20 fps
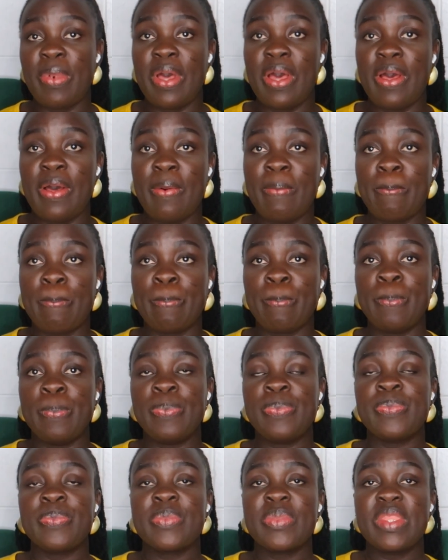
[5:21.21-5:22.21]

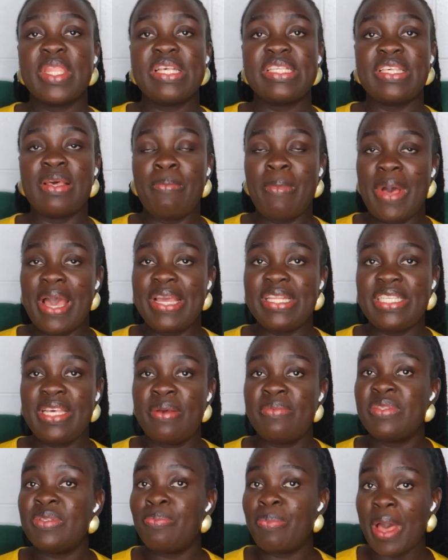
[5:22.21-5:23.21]
some
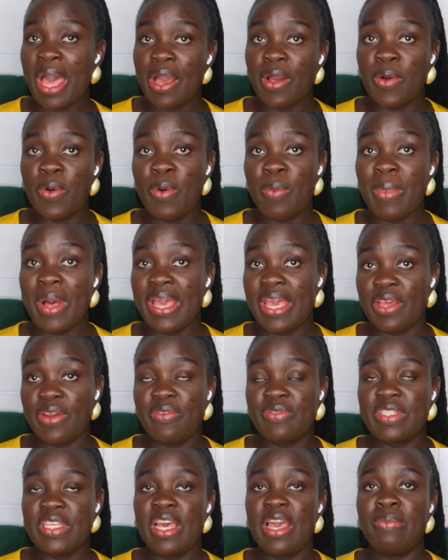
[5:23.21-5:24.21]
items back home ahead
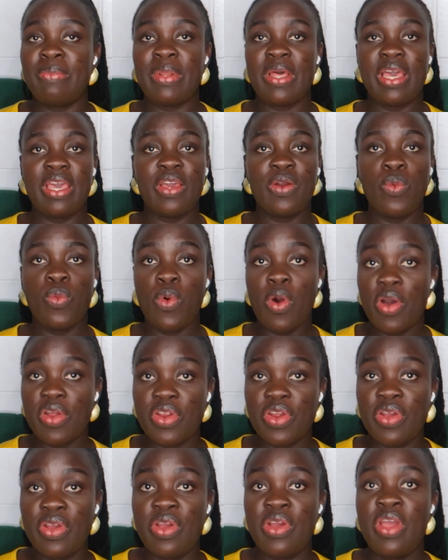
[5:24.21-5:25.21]
of time, like
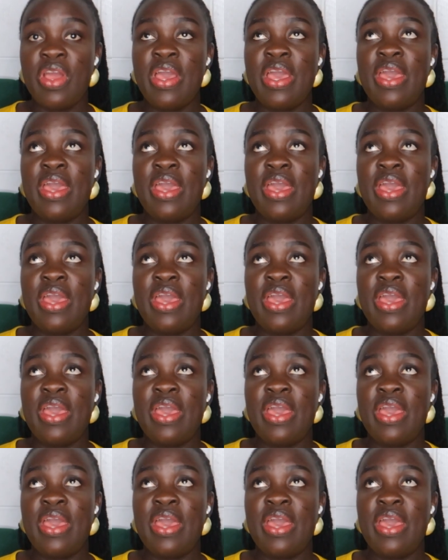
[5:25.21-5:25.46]
water,